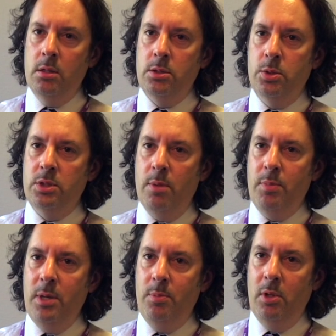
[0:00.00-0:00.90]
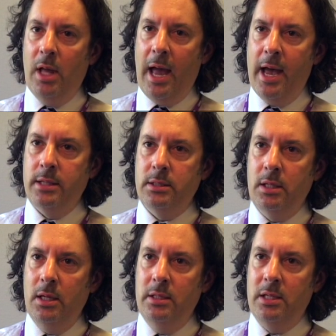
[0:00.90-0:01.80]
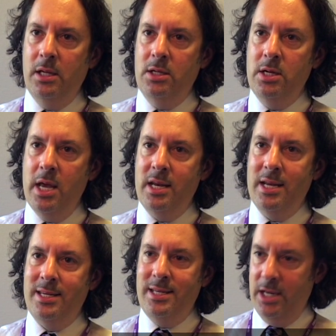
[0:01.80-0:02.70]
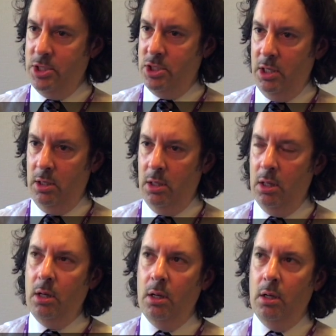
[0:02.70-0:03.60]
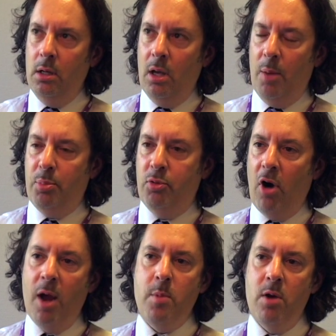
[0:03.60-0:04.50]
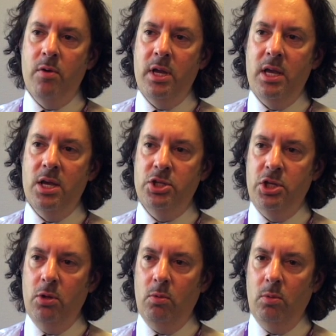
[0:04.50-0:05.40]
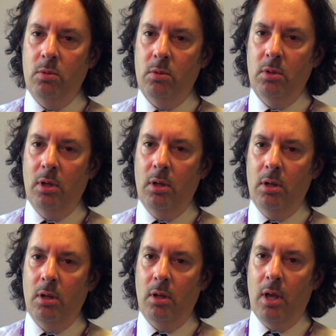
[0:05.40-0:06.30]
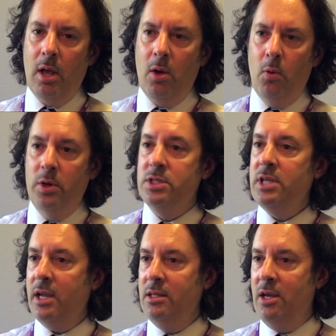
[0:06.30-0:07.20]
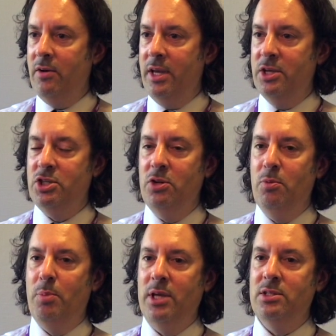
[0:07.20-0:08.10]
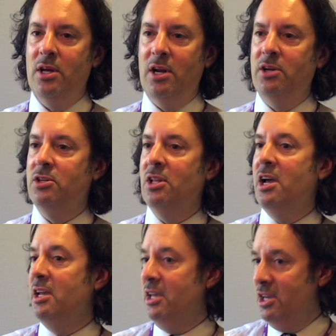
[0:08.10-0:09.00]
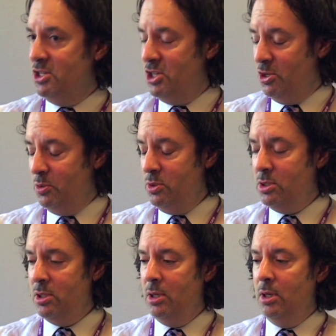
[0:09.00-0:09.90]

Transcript: So some people ask, is internet addiction a primary issue or a secondary issue based on underlying issues?